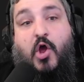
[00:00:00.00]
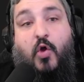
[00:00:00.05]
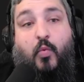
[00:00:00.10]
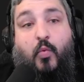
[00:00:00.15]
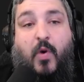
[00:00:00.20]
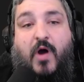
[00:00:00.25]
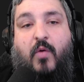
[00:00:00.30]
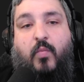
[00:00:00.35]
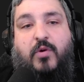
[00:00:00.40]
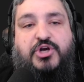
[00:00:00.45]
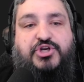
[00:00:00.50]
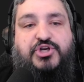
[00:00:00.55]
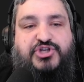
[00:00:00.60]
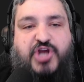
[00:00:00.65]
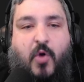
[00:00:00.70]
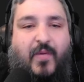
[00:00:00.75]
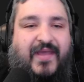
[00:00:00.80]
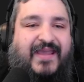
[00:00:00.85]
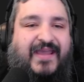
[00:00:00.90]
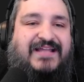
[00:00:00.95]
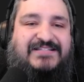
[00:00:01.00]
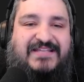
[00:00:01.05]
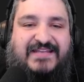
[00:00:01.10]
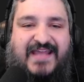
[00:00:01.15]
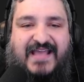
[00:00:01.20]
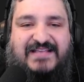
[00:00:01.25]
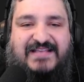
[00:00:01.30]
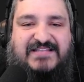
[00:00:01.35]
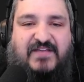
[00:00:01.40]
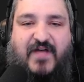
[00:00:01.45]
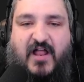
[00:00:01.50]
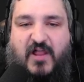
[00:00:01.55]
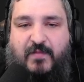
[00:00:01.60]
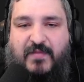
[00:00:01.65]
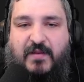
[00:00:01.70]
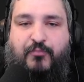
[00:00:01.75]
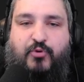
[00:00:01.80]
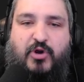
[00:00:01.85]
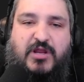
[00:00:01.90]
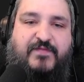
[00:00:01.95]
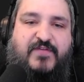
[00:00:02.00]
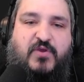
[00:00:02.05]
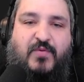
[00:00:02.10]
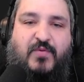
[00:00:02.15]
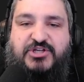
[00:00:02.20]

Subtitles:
What we're showing in today's development preview